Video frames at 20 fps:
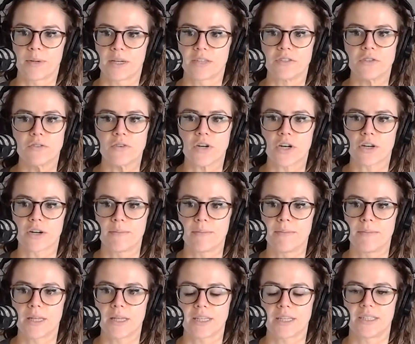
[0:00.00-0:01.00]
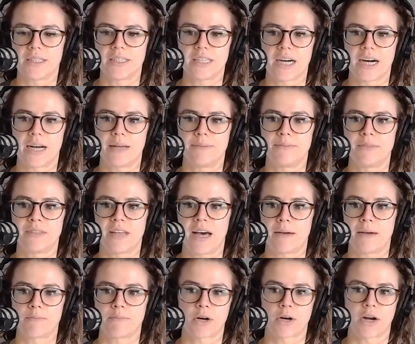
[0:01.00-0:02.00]
Because you've heard a million times
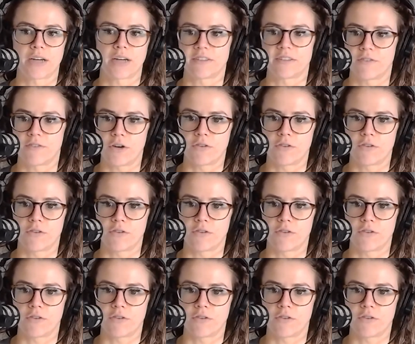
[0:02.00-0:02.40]
that progressive